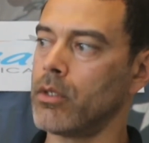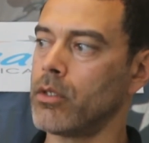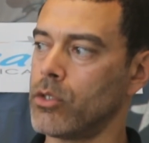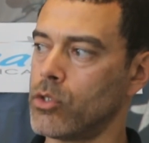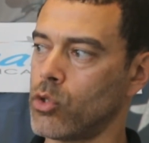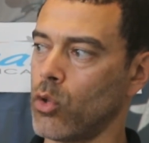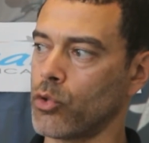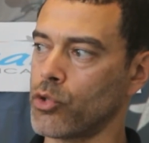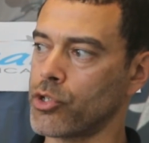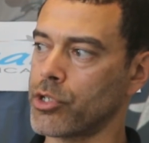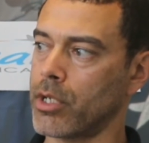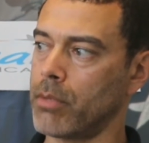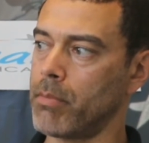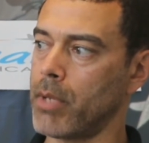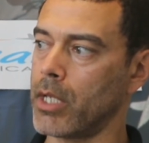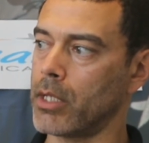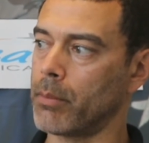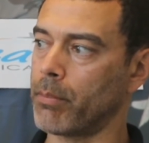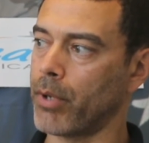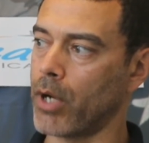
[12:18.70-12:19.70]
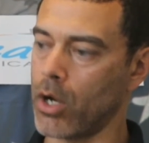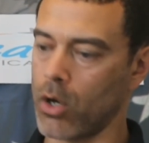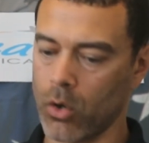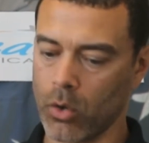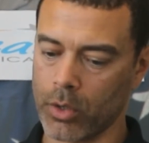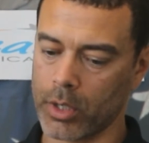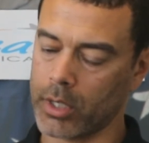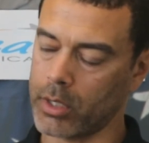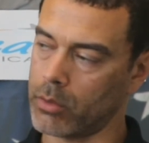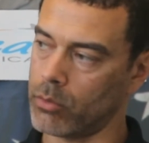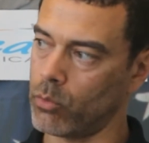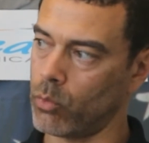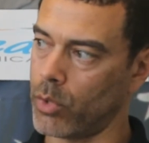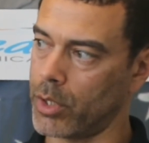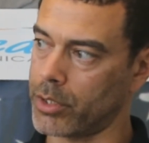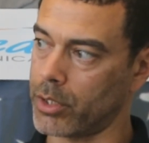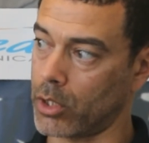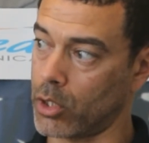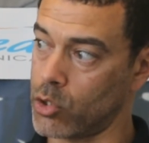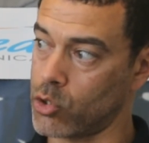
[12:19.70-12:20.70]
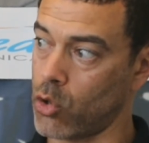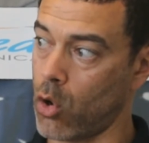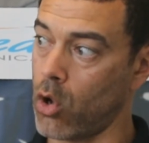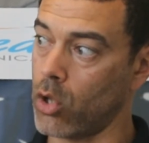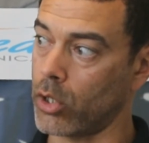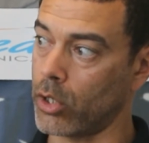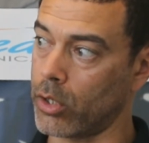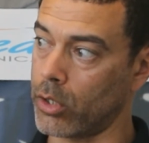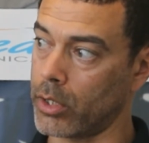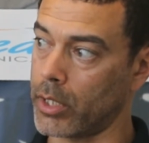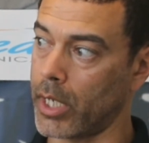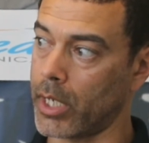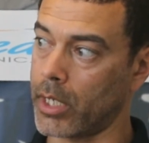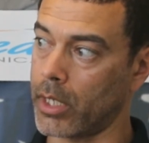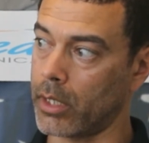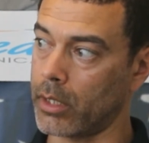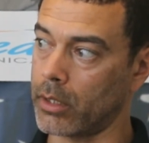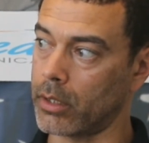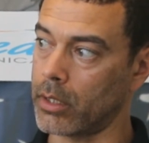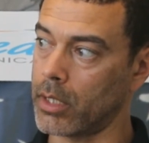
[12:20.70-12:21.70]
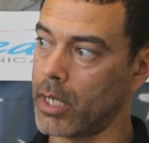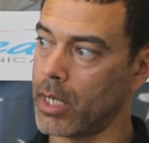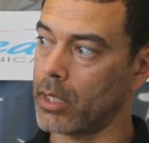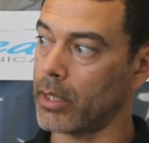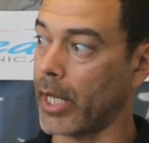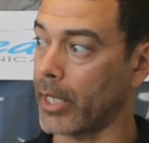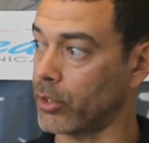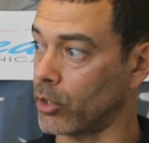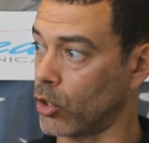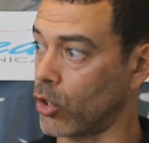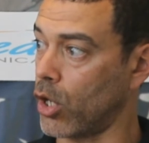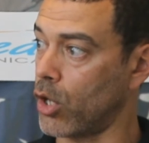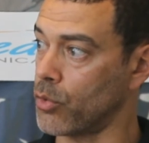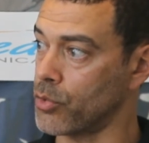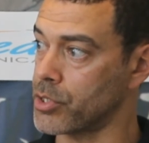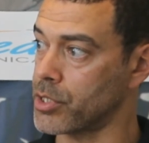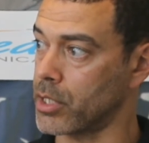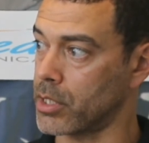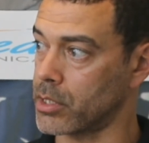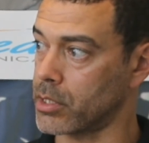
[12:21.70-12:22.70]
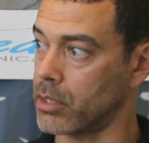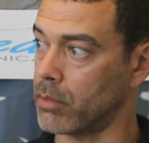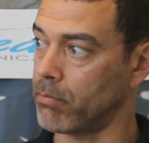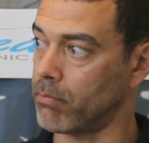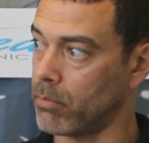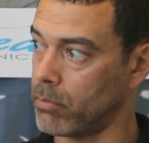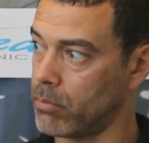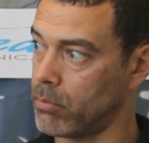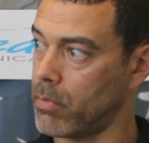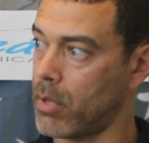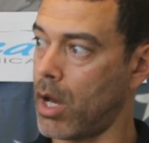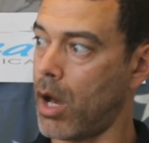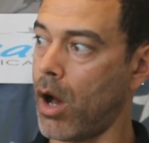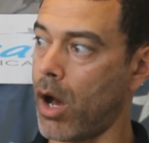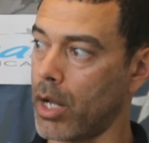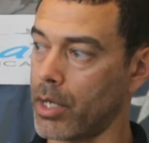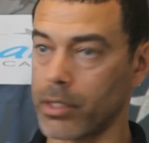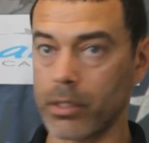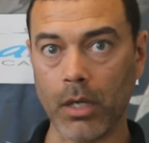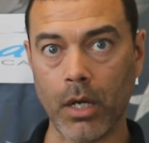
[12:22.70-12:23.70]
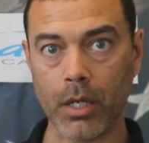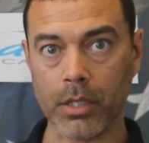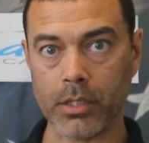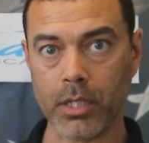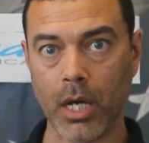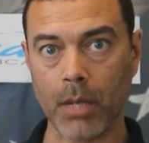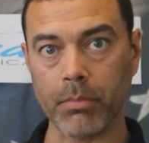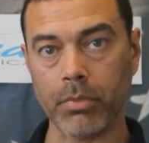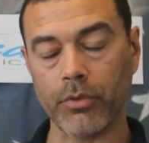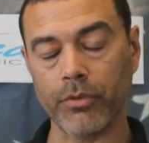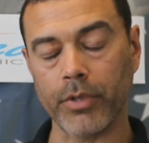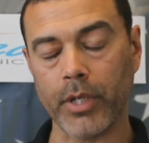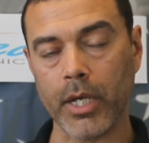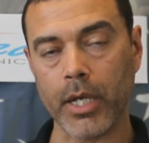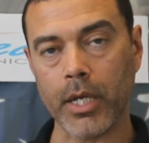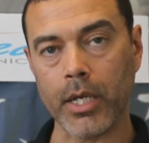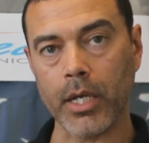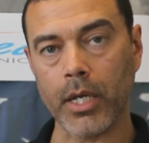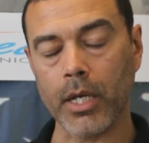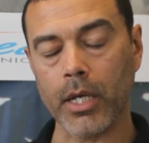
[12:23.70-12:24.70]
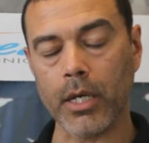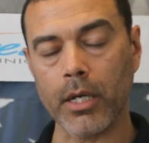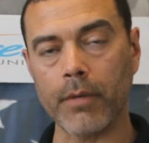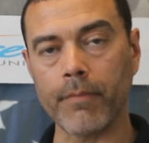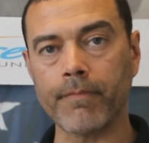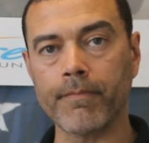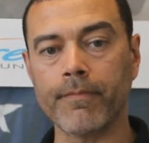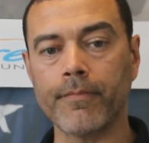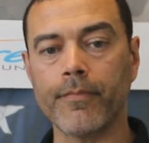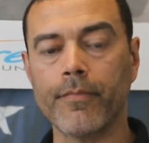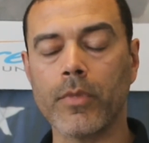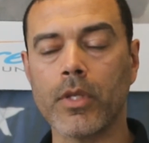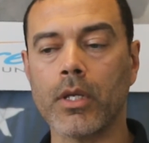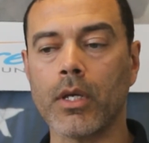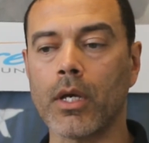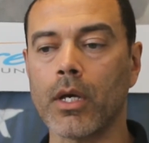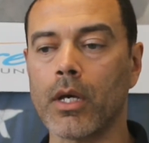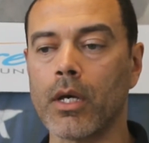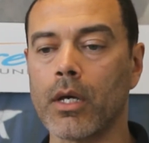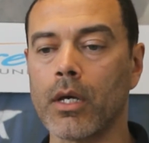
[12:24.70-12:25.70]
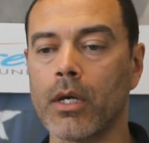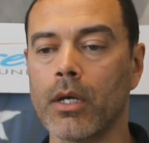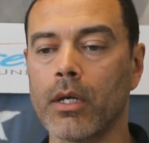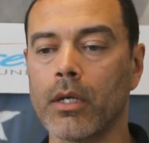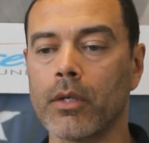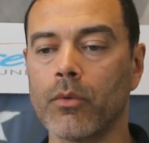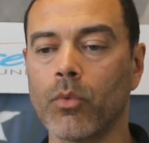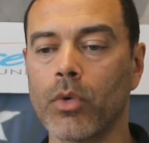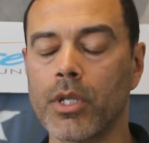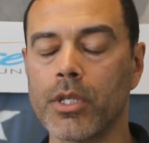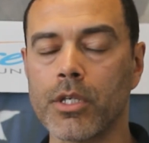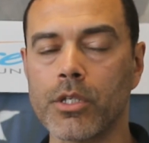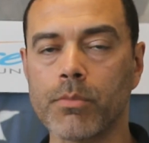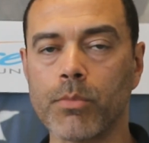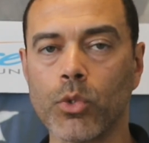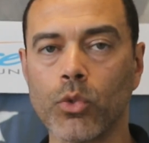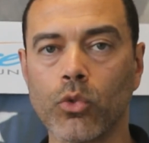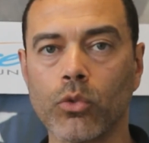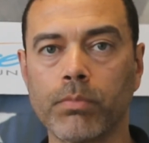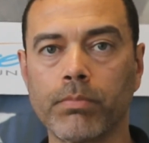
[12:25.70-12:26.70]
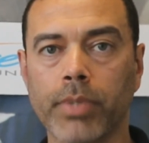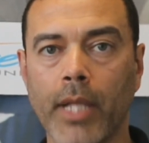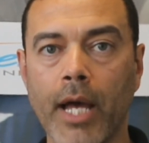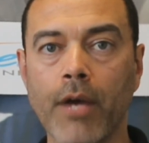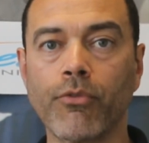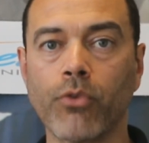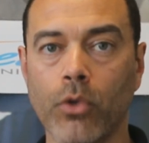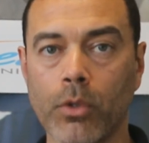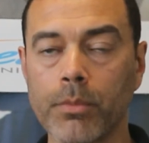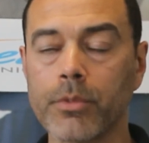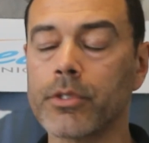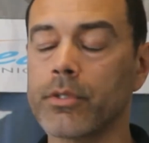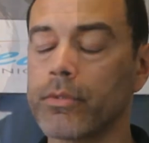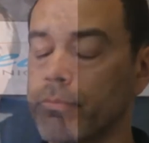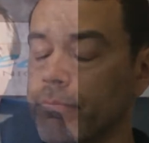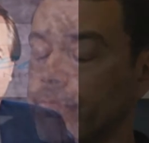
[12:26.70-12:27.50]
soldiers can be in the prone, and with a controller they can, like the Crows system, on top of a one of these mule platforms.